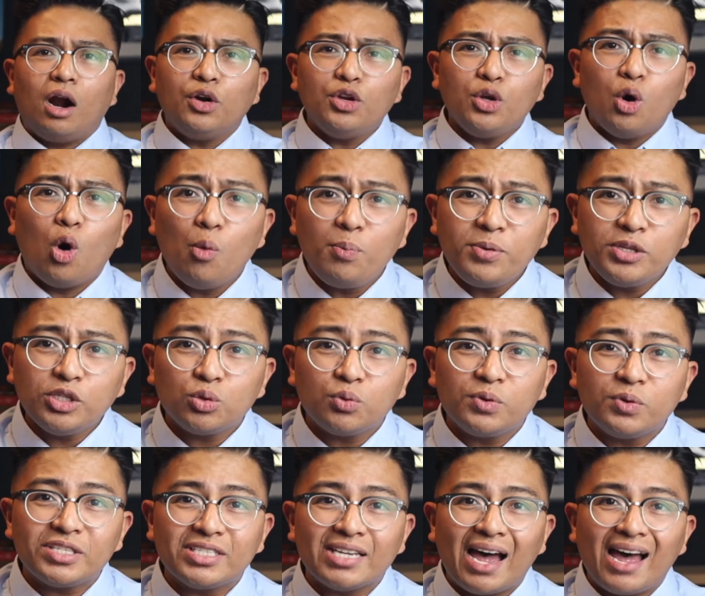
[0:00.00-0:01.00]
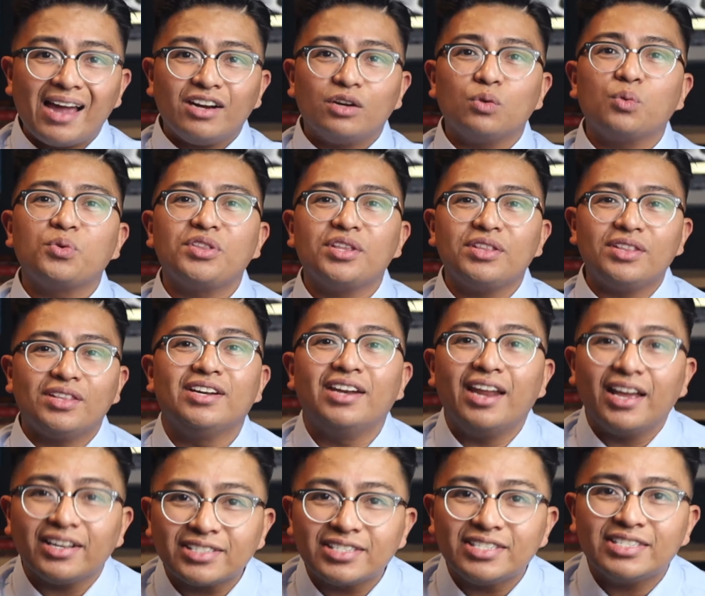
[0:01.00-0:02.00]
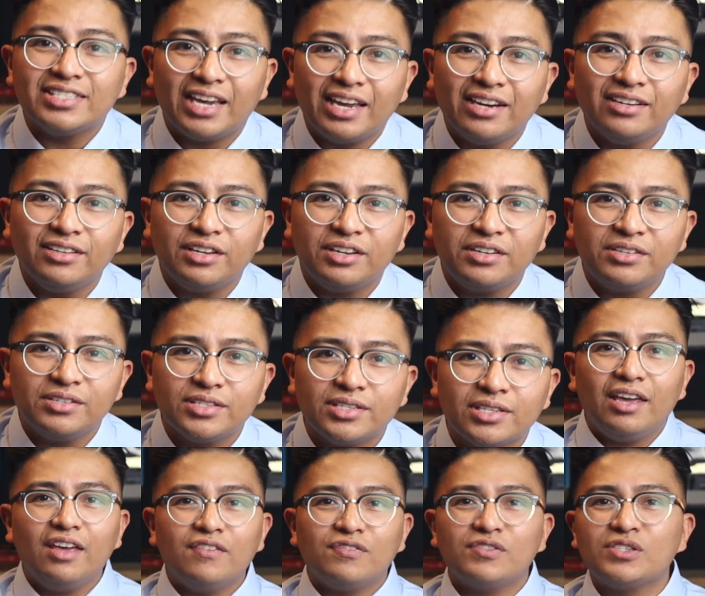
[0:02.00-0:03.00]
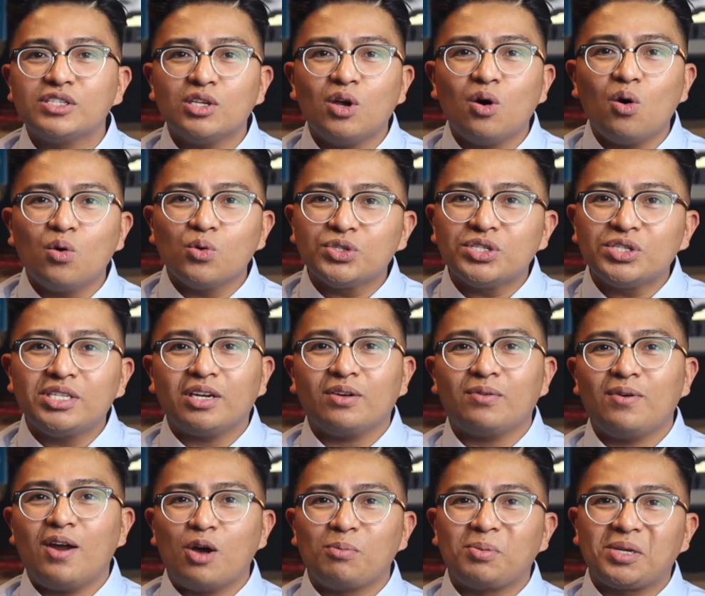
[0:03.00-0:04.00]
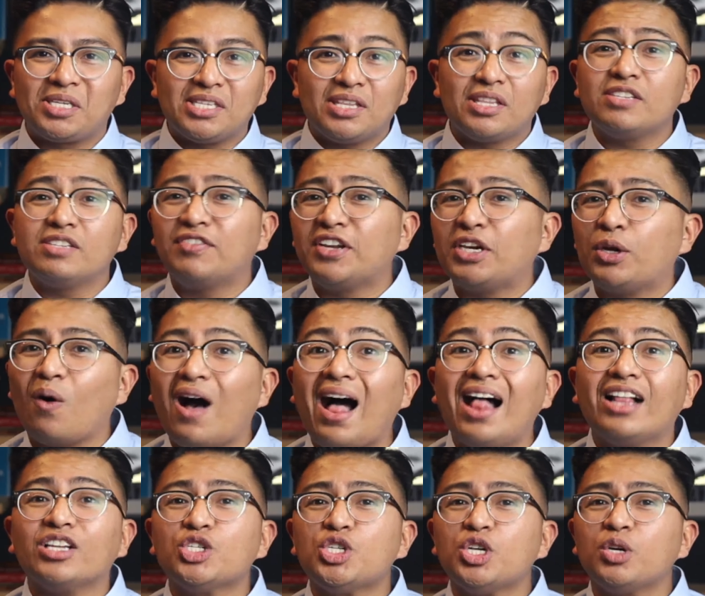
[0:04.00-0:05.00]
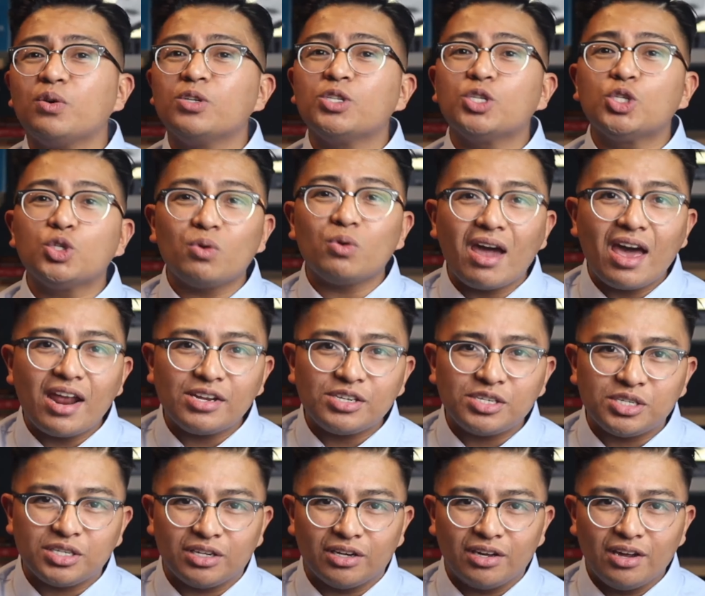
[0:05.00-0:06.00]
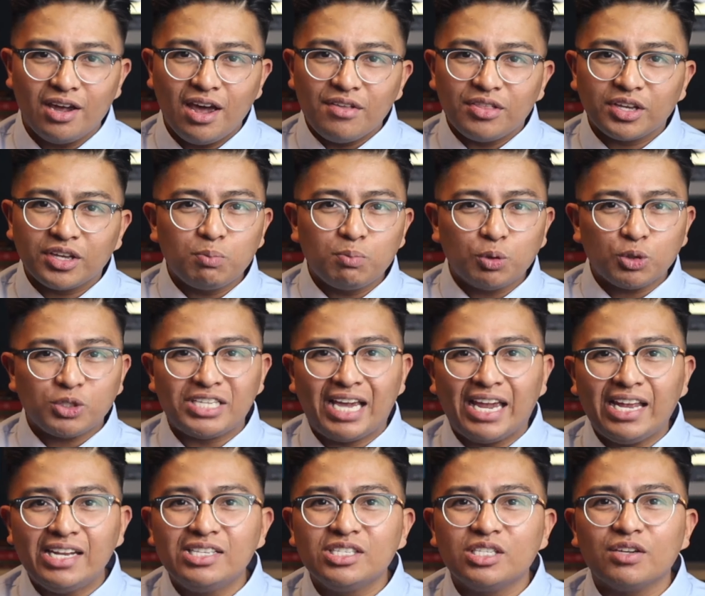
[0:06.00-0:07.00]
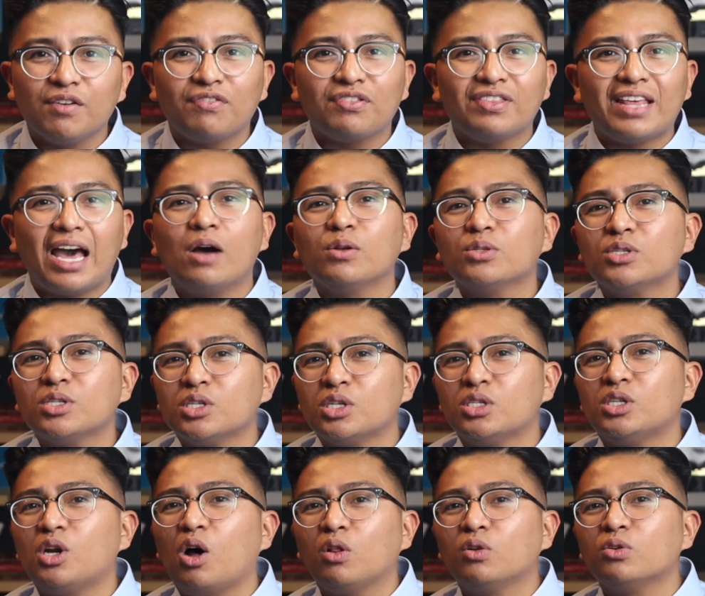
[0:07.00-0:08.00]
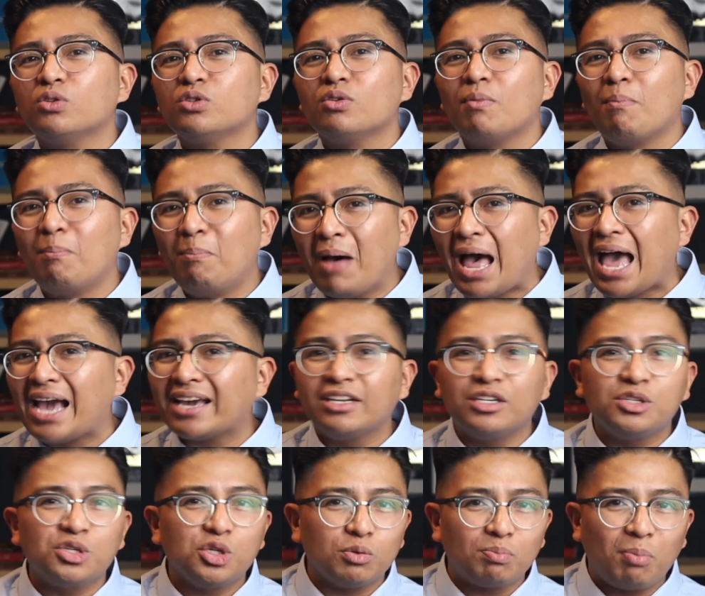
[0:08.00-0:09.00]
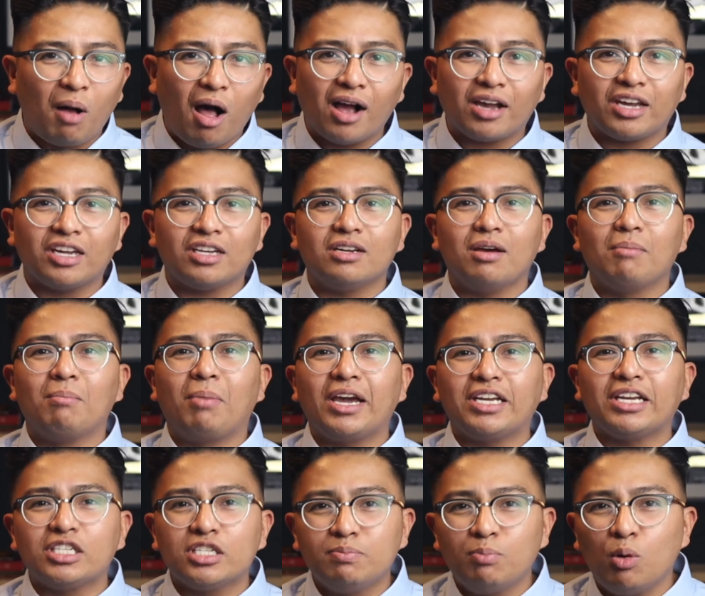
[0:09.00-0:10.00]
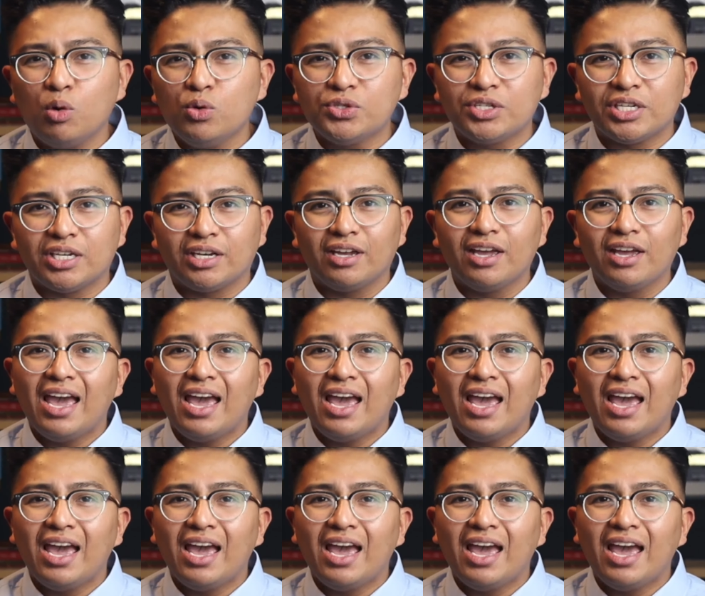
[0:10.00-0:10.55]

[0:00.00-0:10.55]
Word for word: Are you hoping to retire within the next 10 years? If so, stick around because in this video, I'll share a strategy that can put tens of thousands of dollars back into your pocket by exposing